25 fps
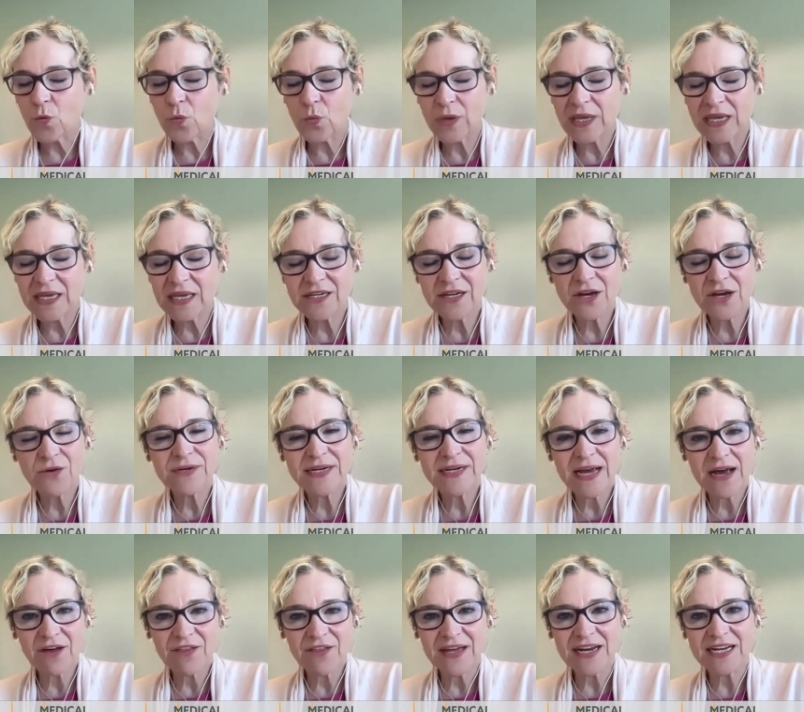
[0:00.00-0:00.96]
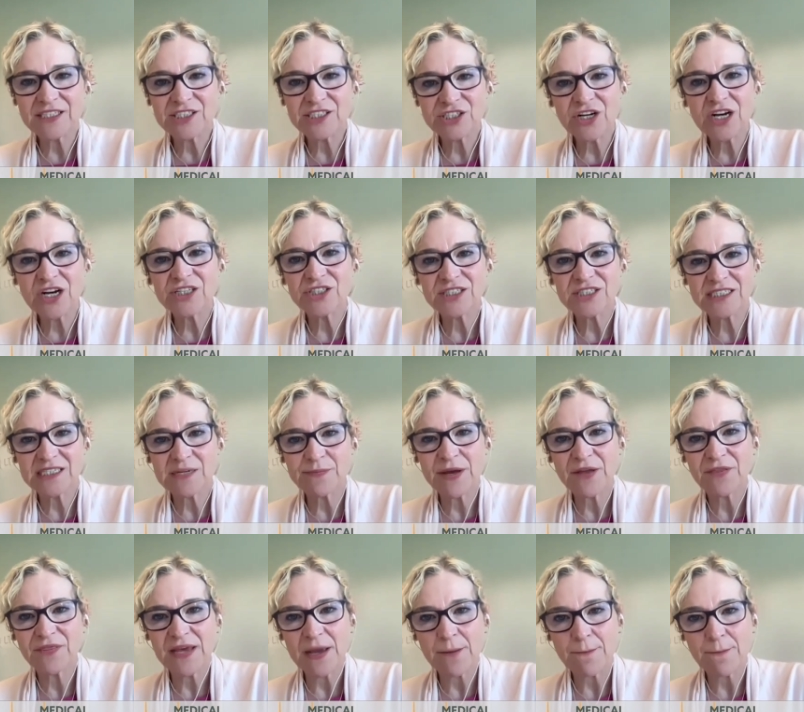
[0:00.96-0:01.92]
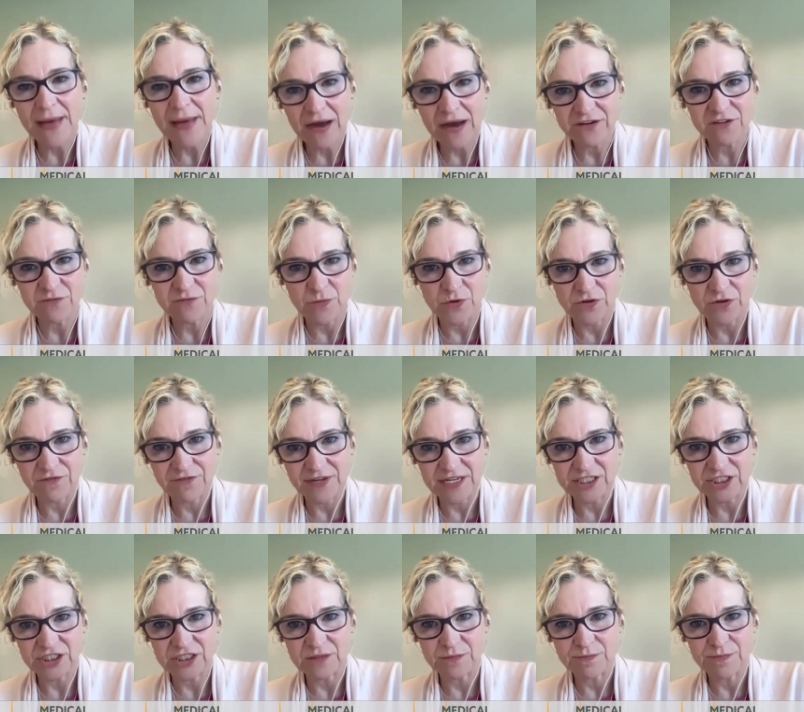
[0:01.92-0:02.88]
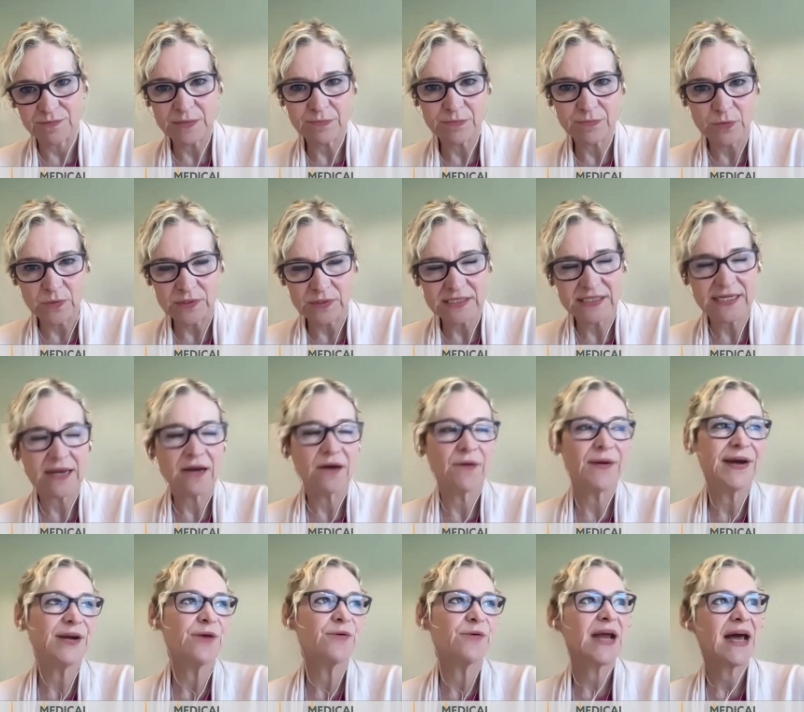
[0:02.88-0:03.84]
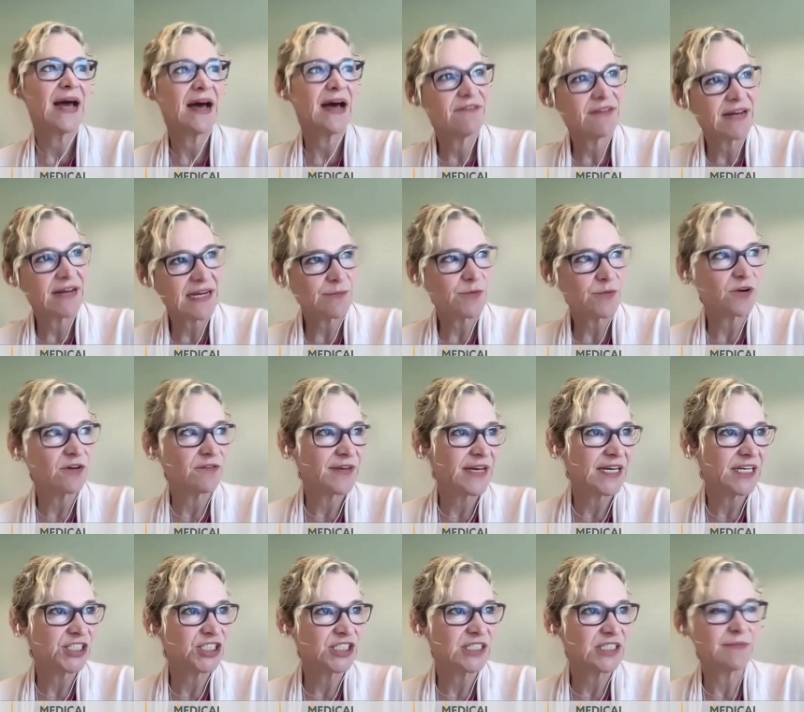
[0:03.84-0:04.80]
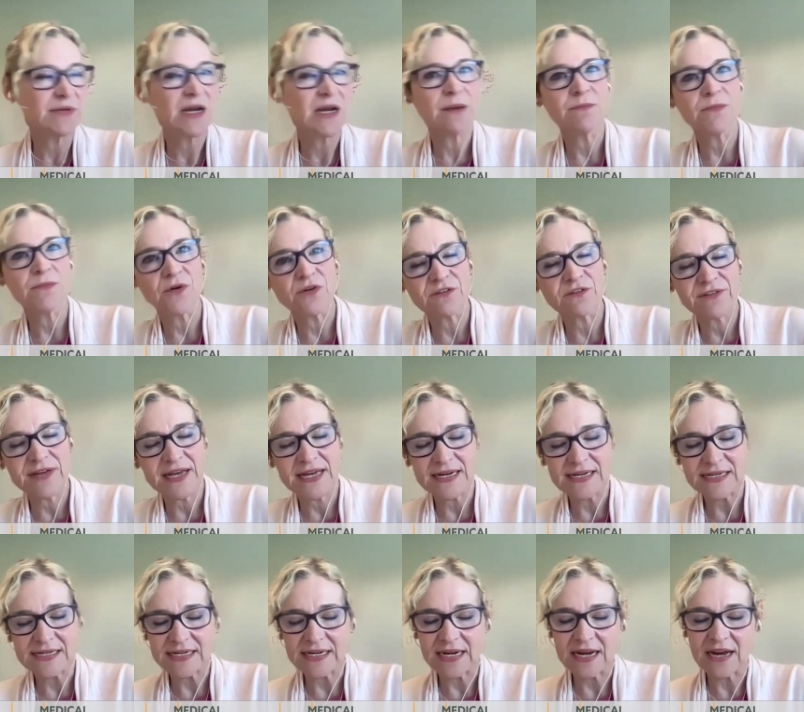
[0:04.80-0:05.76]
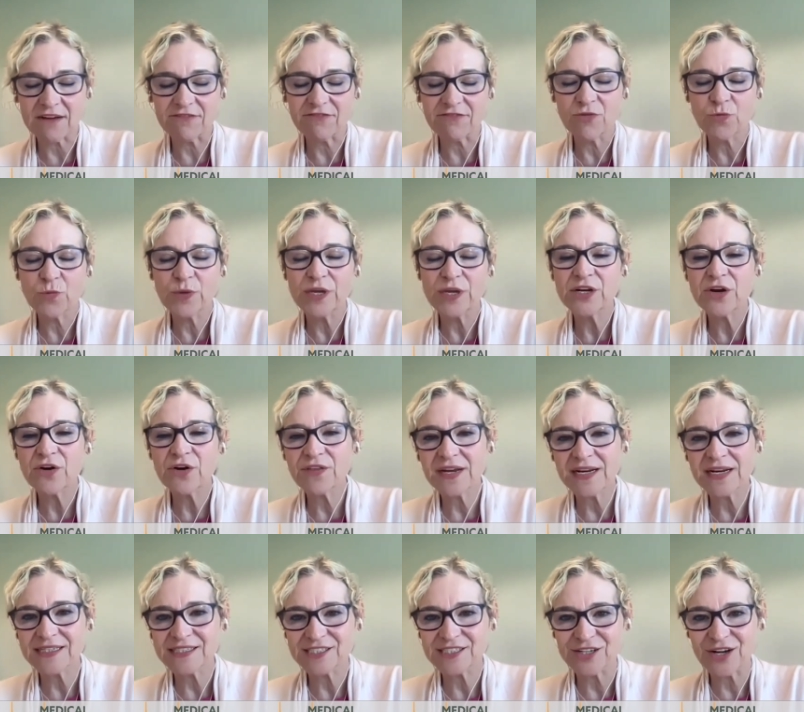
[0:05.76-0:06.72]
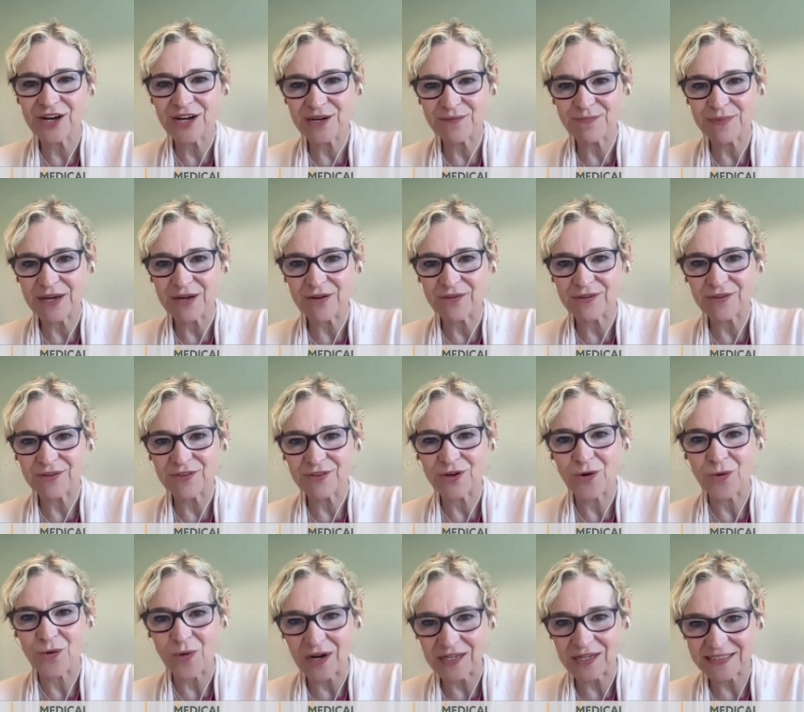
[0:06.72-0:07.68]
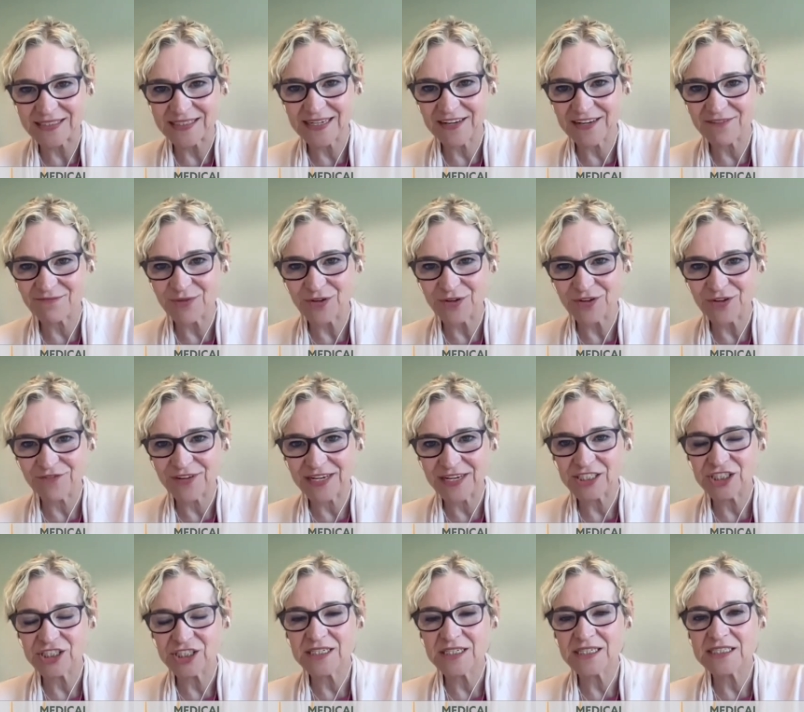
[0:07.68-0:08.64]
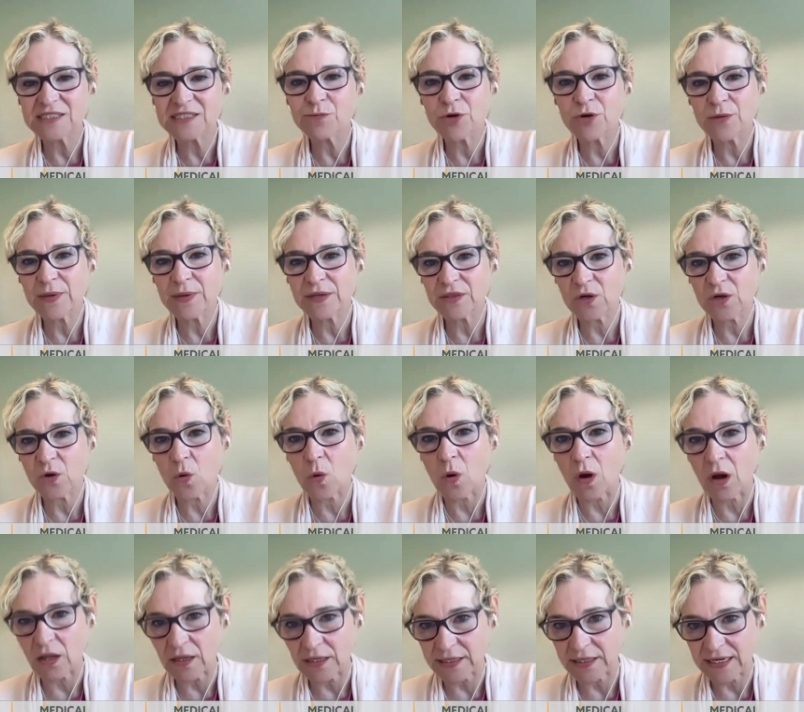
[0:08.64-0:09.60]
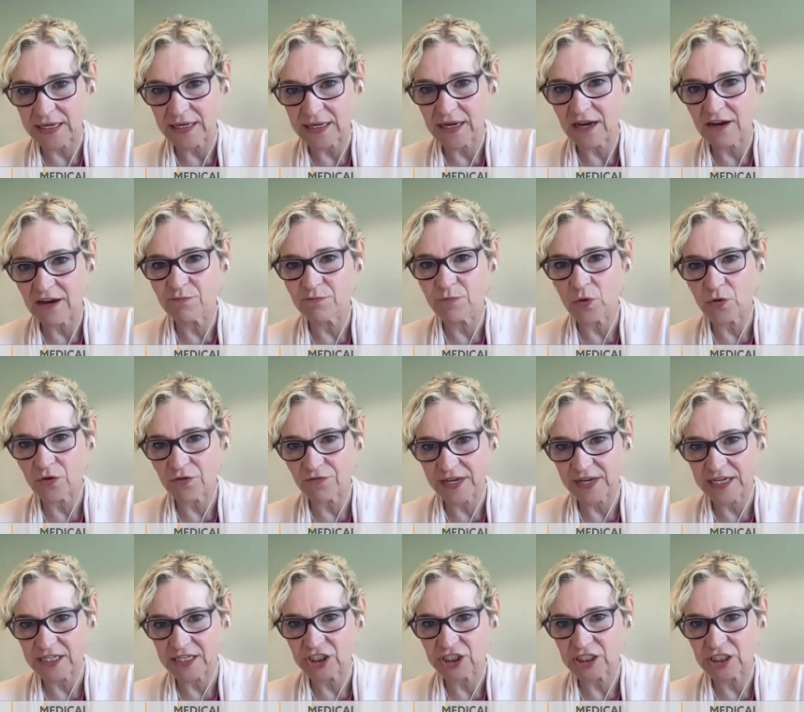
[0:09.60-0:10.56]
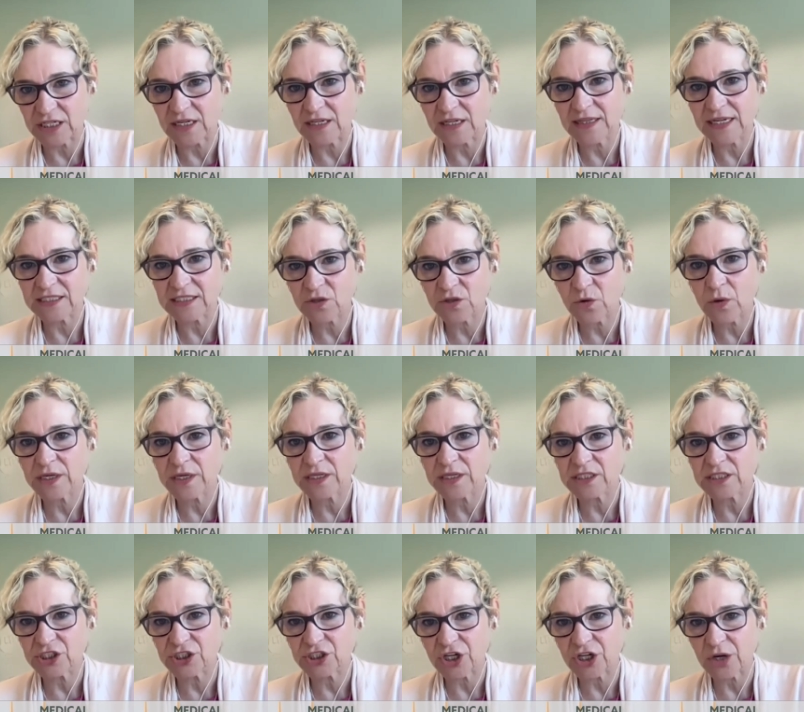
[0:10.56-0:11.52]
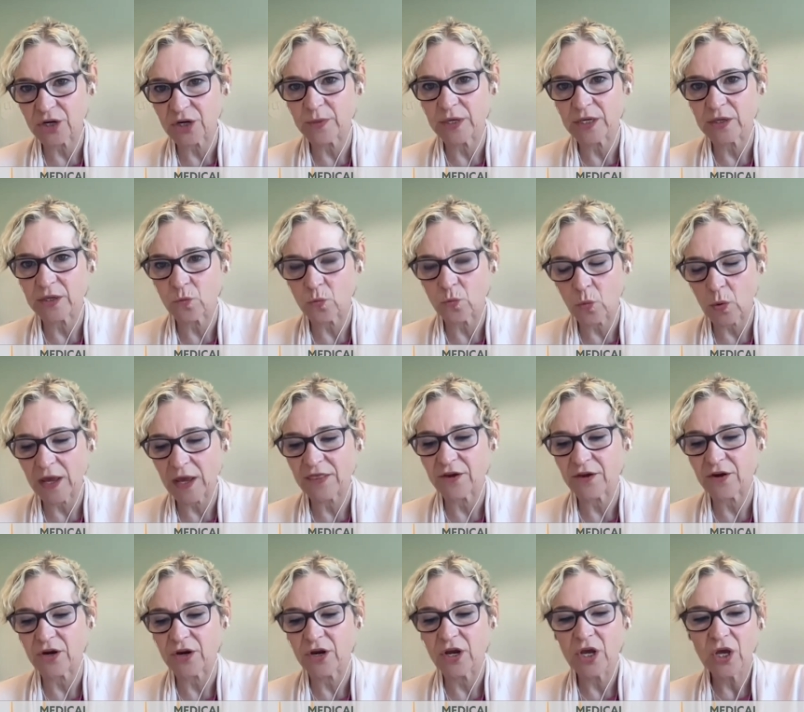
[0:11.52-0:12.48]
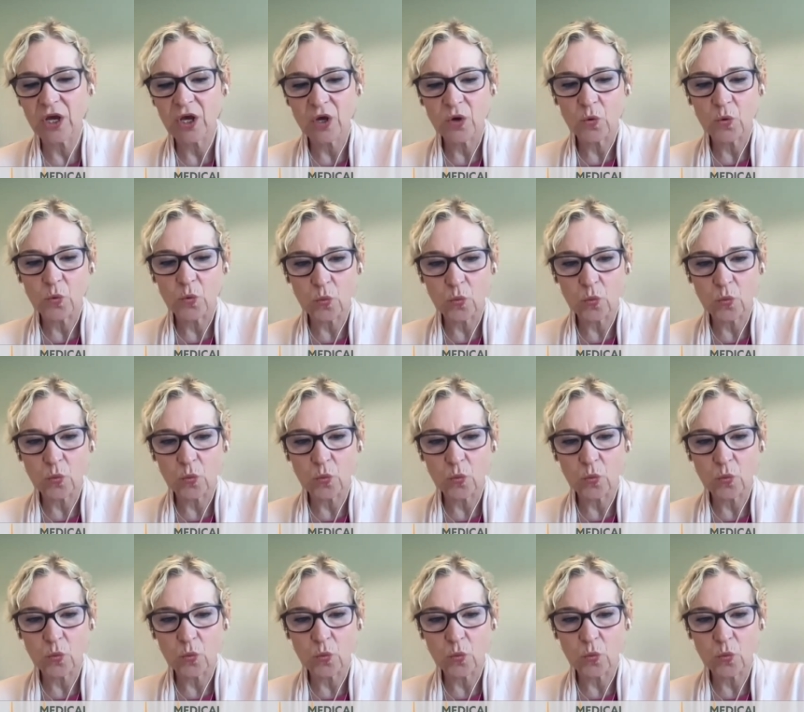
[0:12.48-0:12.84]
we know now that it's not just about the amount of motivation. People will say, Oh, I don't have any motivation. I'm not motivated enough. We know that it's not about the quantity of motivation, it's more about the quality of motivation that's going to determine whether